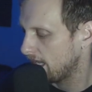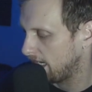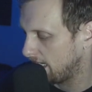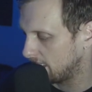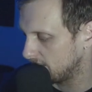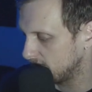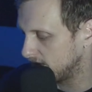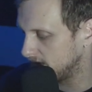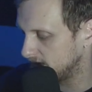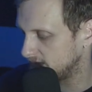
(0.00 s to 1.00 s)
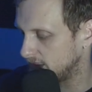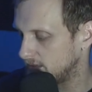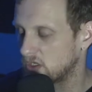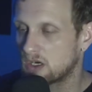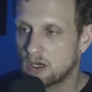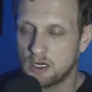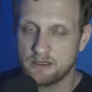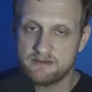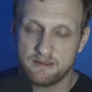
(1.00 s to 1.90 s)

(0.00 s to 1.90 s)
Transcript: and didn't send him a card.